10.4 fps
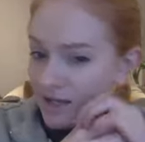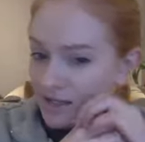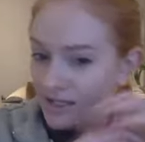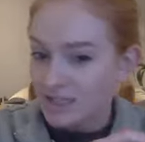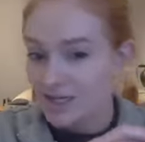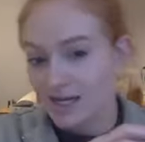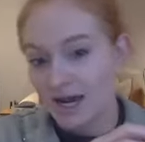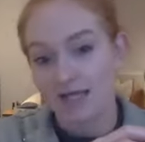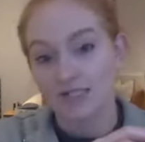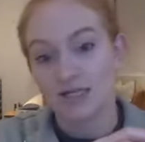
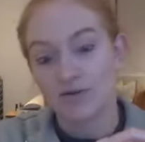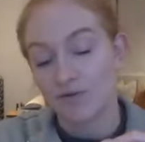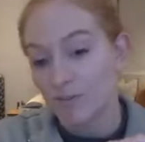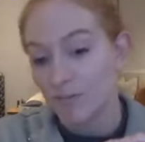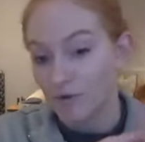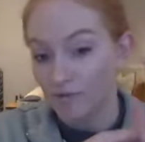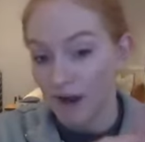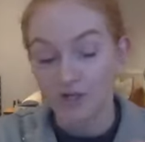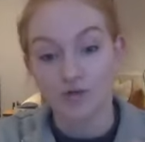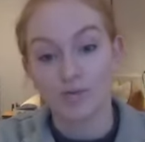disconnected from the
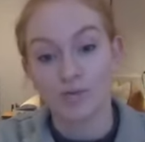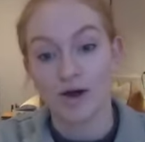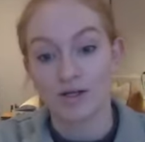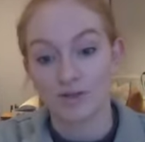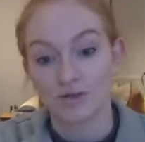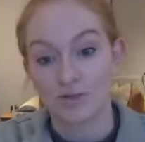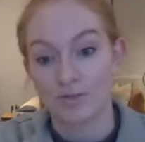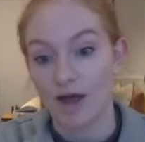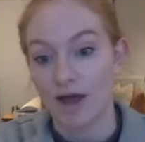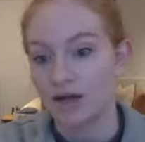rational parts of the
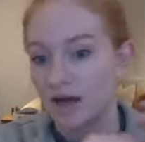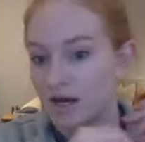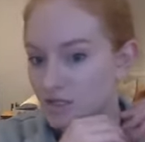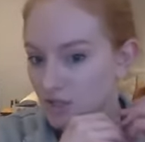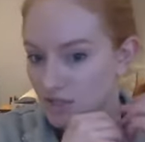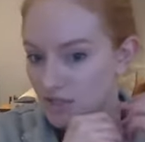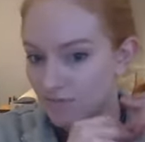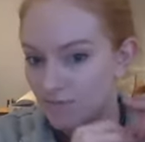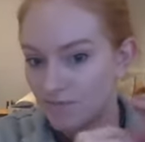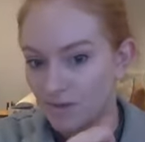brain. And it's just,
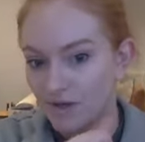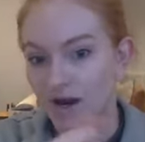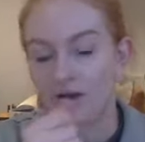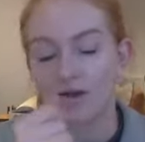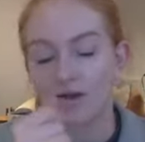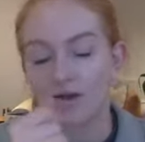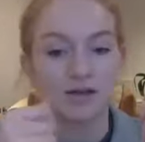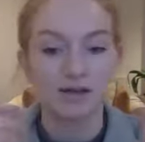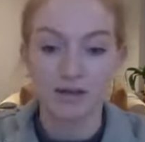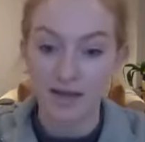you know,
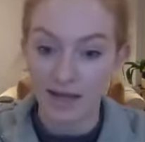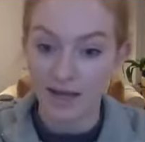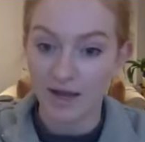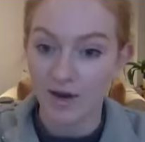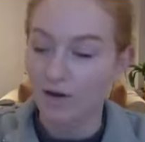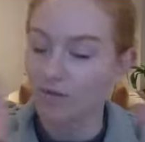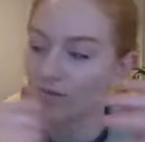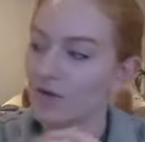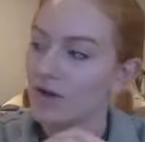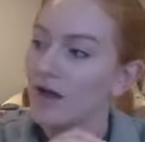kicking
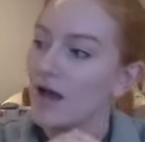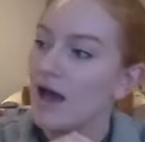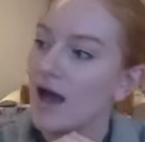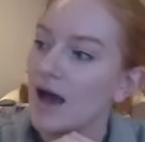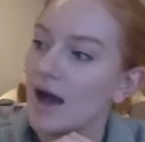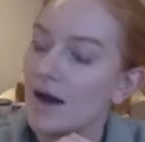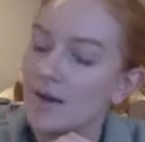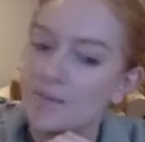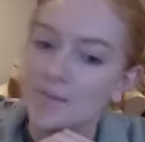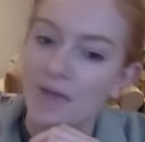off
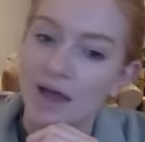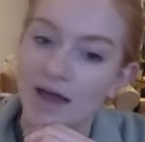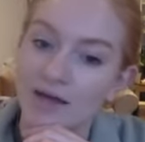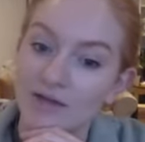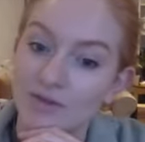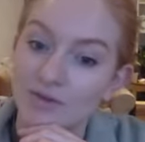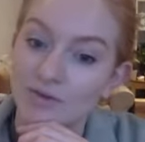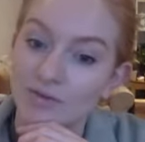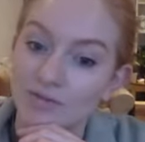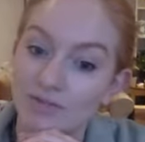at
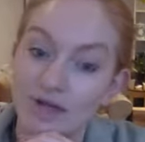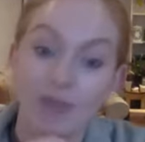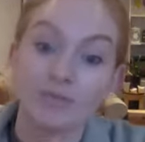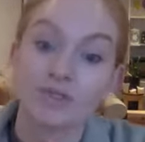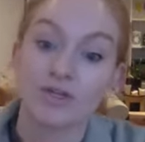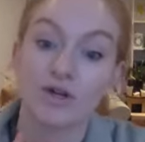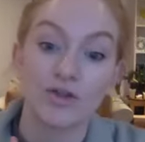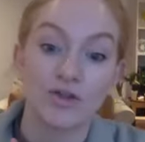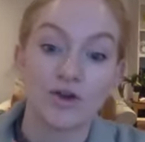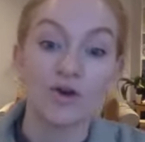times
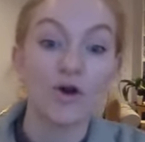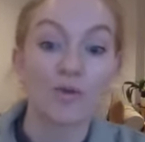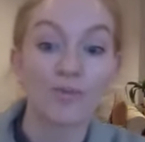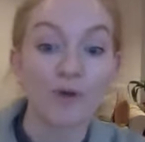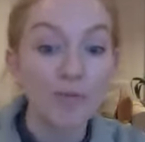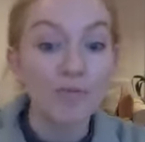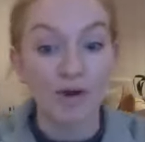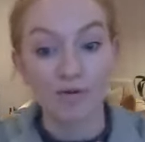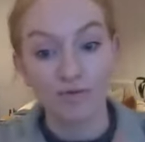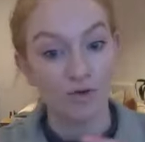that are not
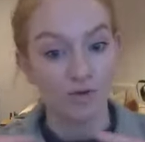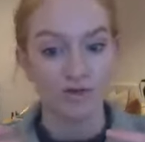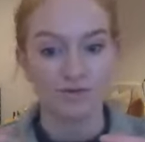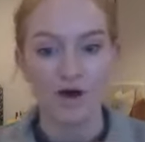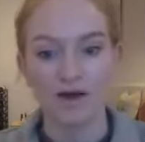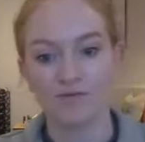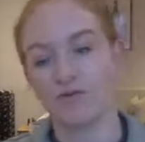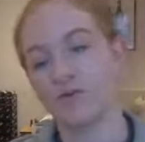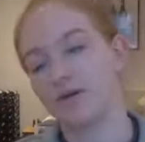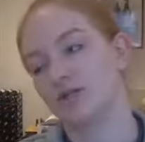appropriate for your
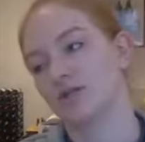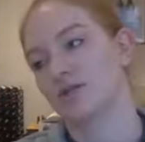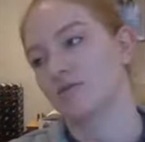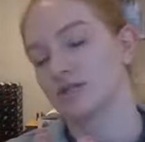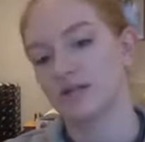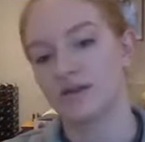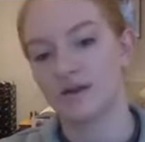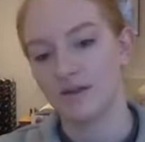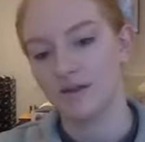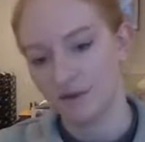survival, which is obviously
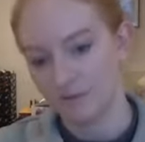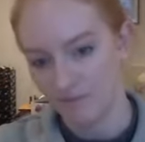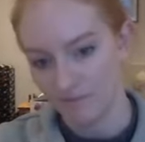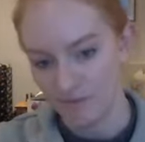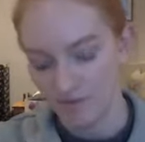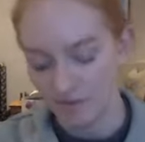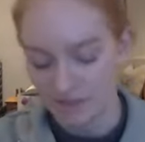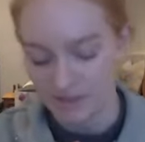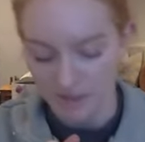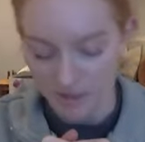the
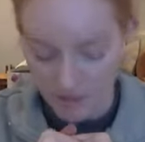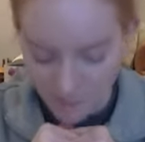reason that those